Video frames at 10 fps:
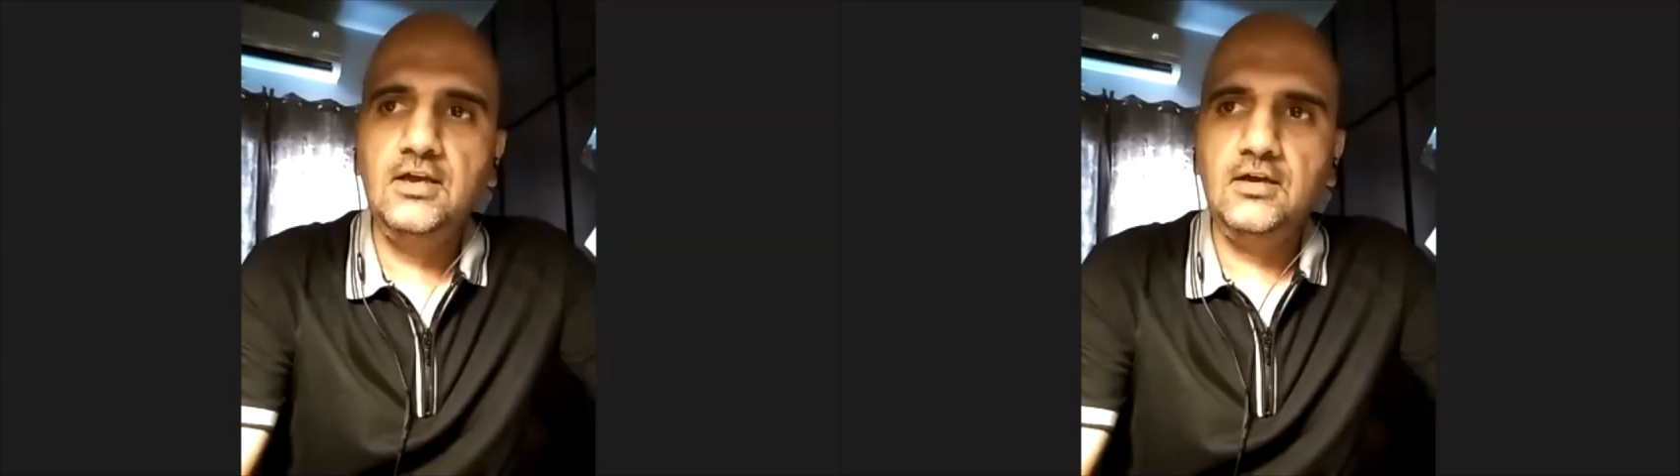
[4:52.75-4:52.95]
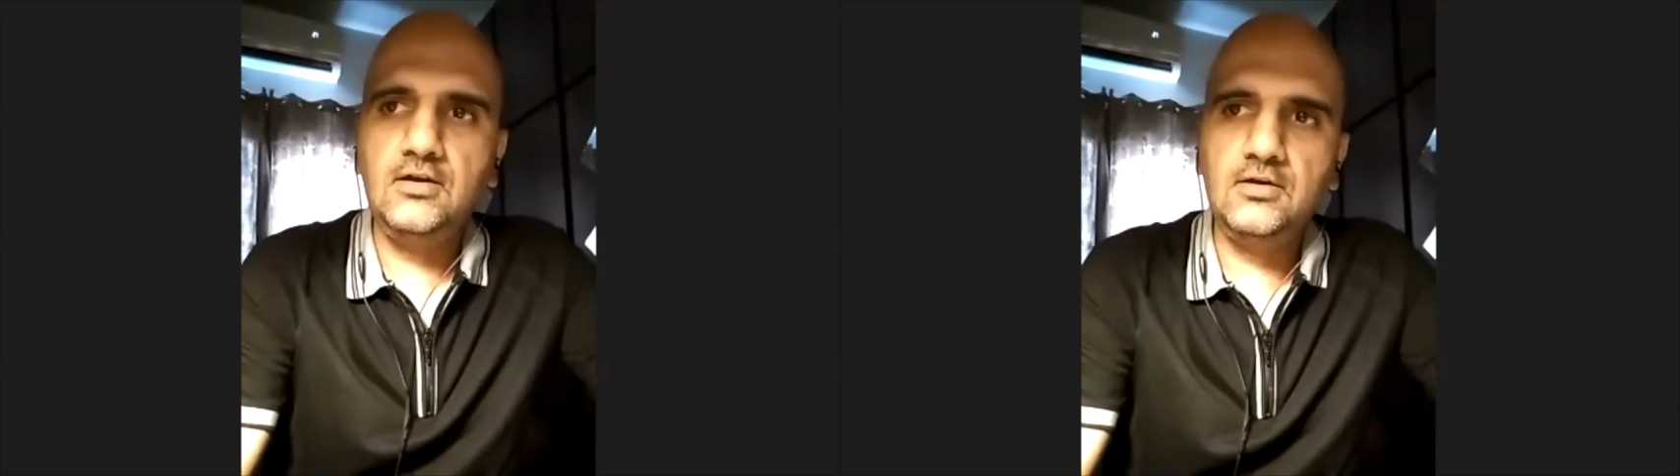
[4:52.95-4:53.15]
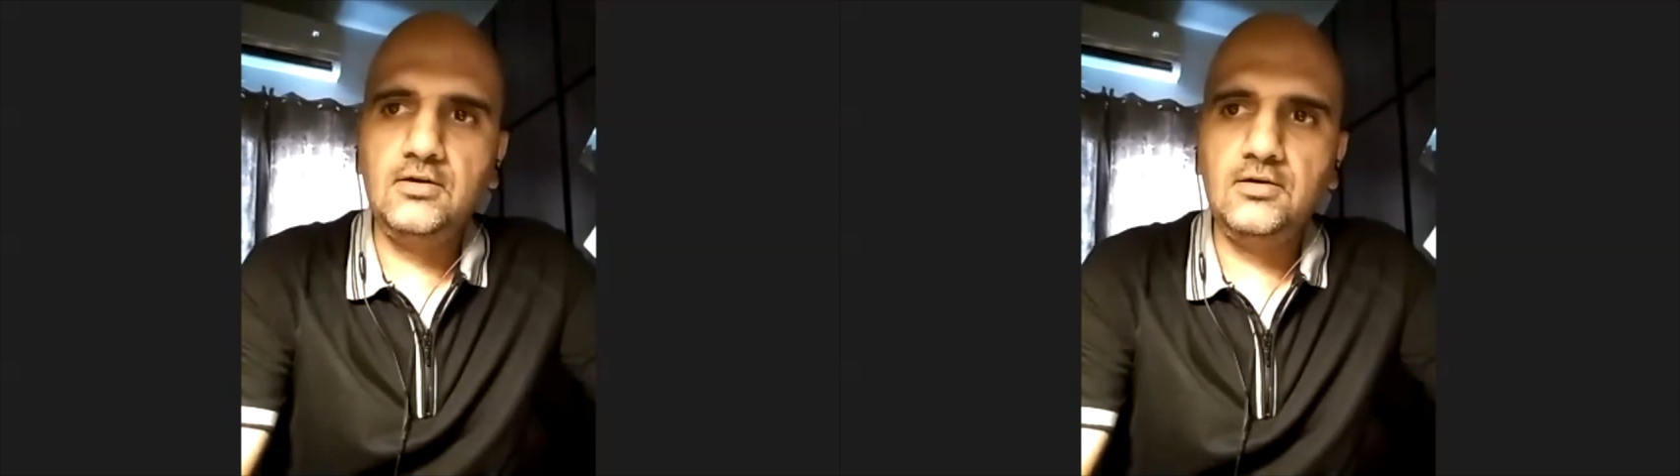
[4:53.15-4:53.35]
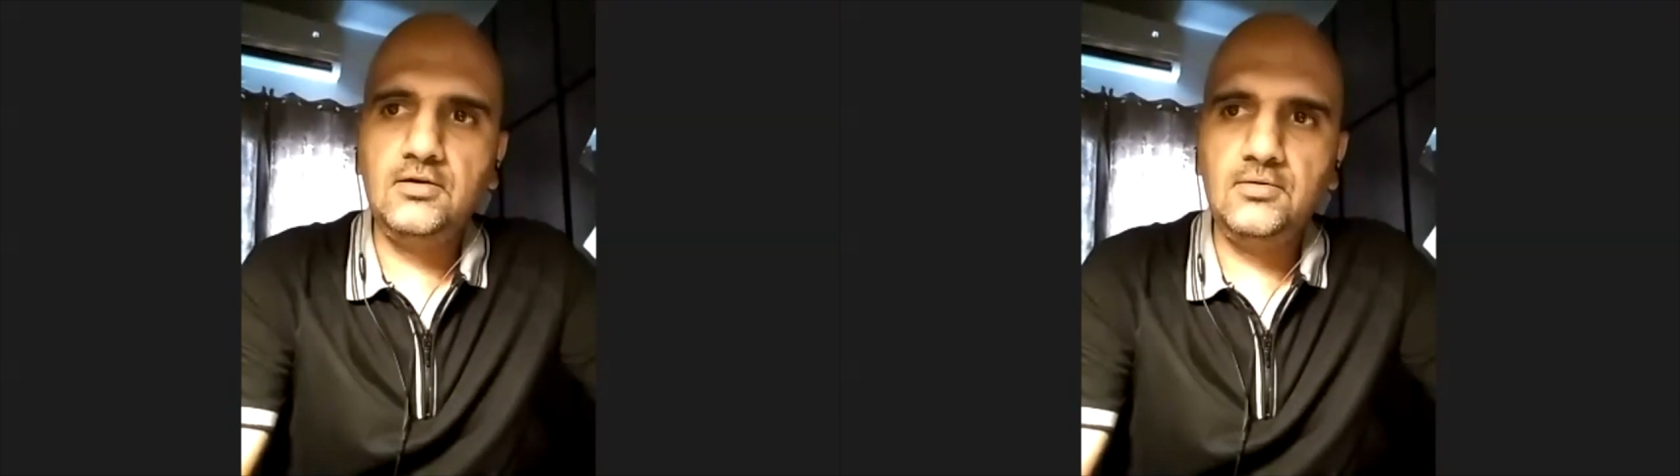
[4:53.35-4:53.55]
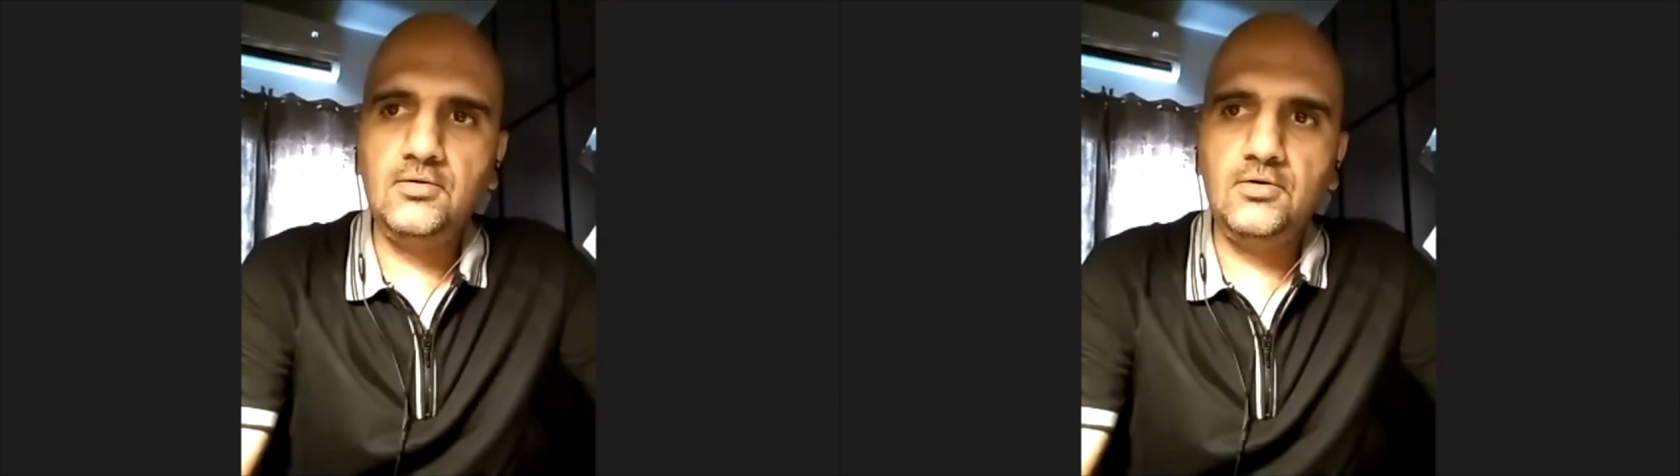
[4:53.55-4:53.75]

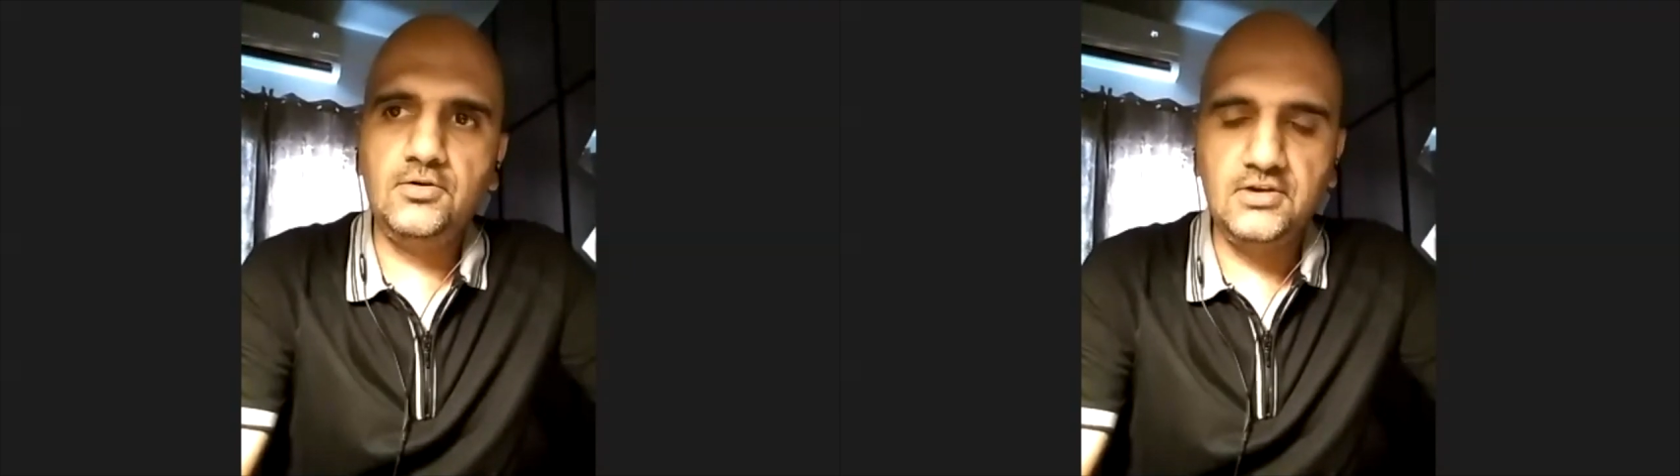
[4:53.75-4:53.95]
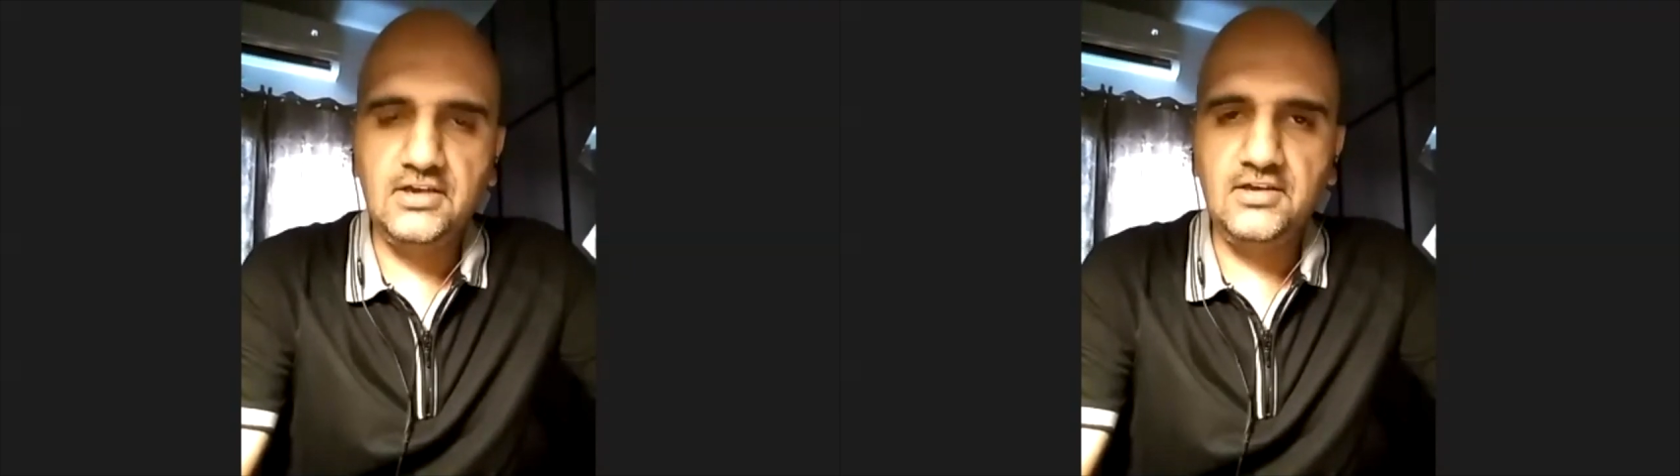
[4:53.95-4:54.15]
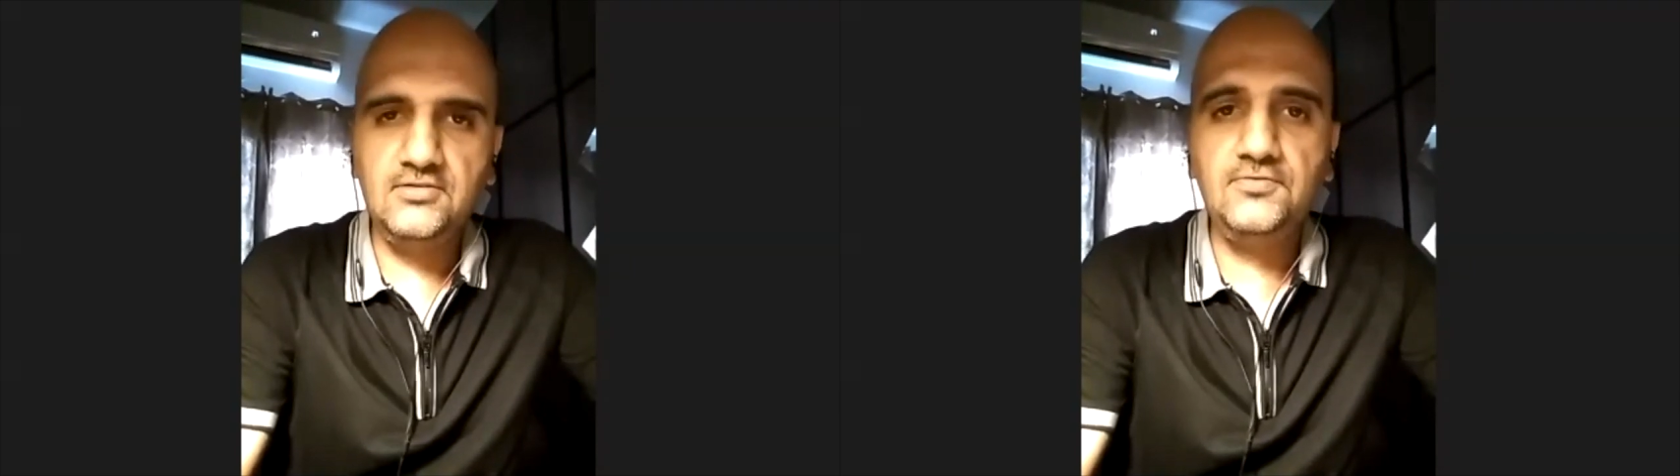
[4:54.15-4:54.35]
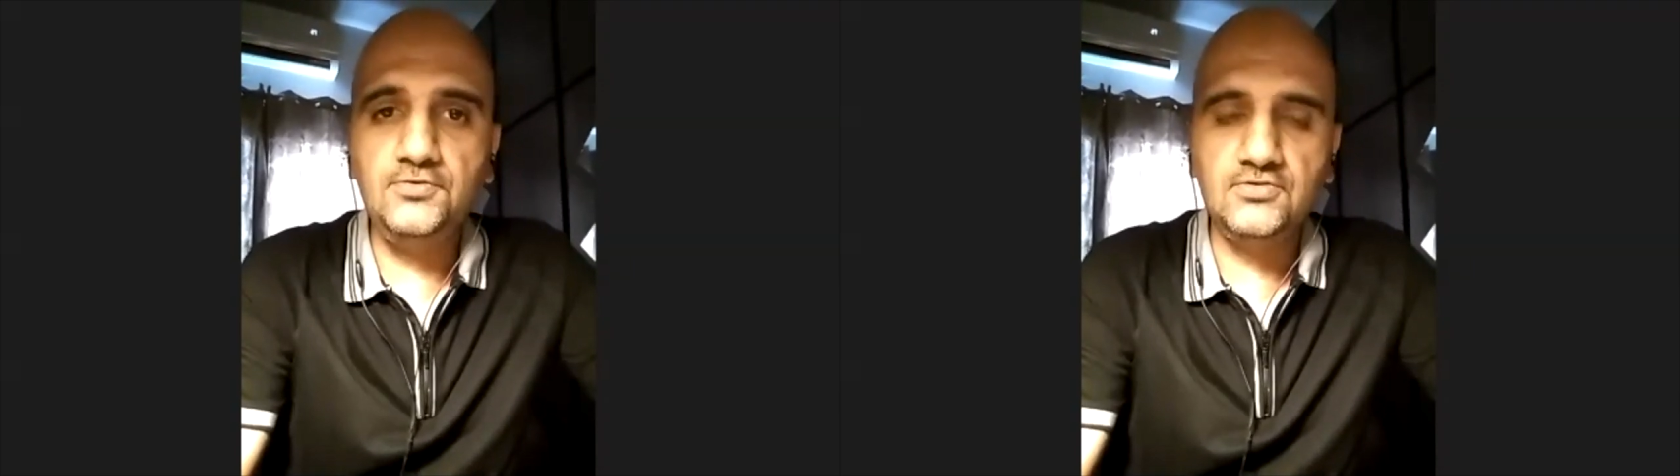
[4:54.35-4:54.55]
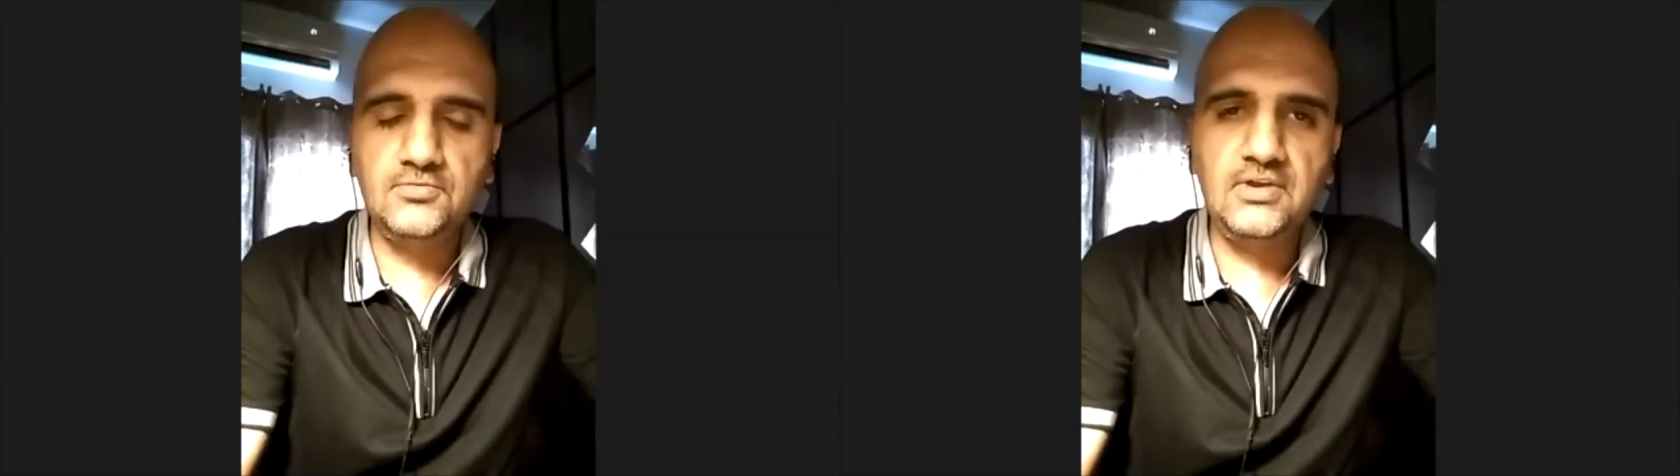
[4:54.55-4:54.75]
organized
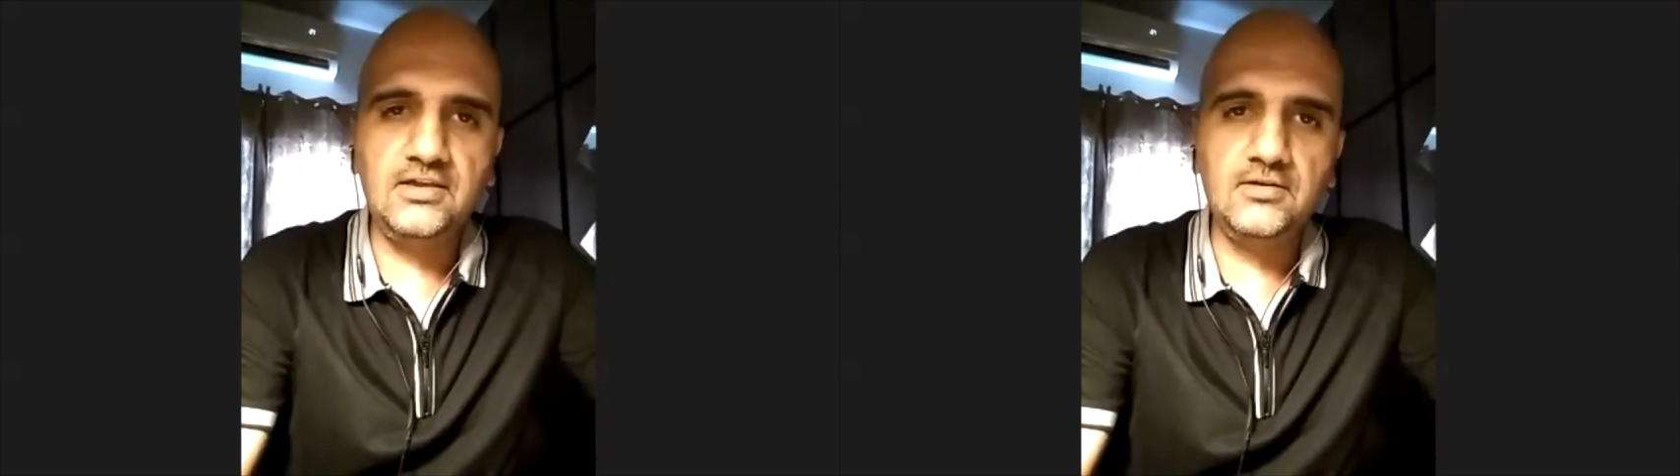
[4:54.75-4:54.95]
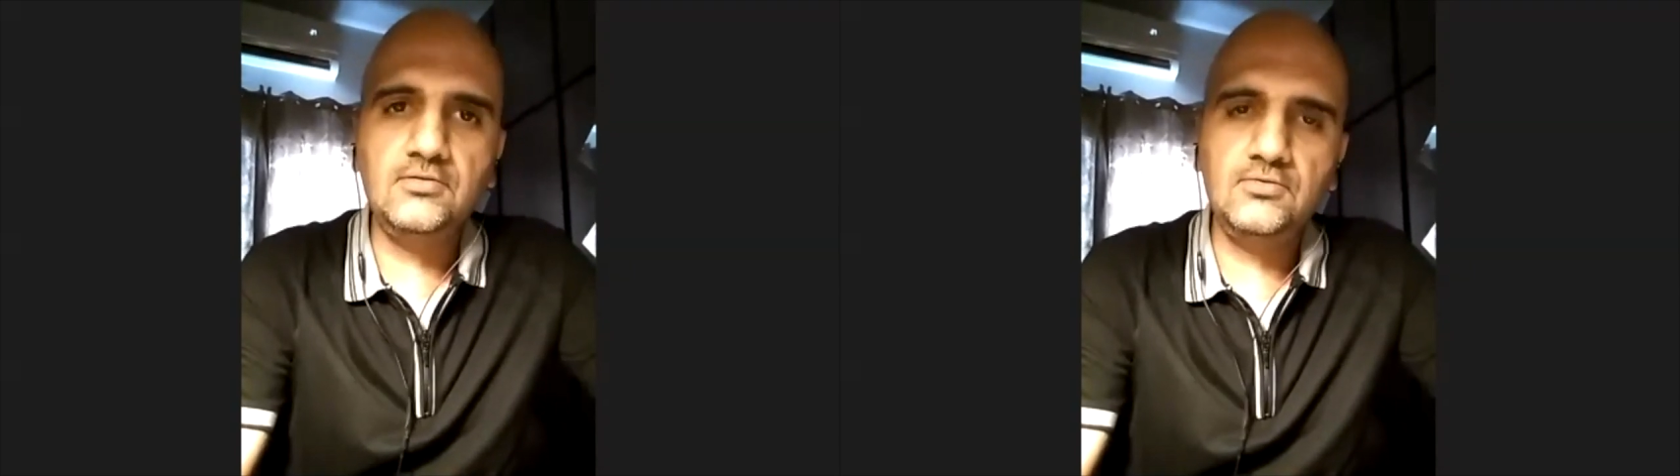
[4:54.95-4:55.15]
future plan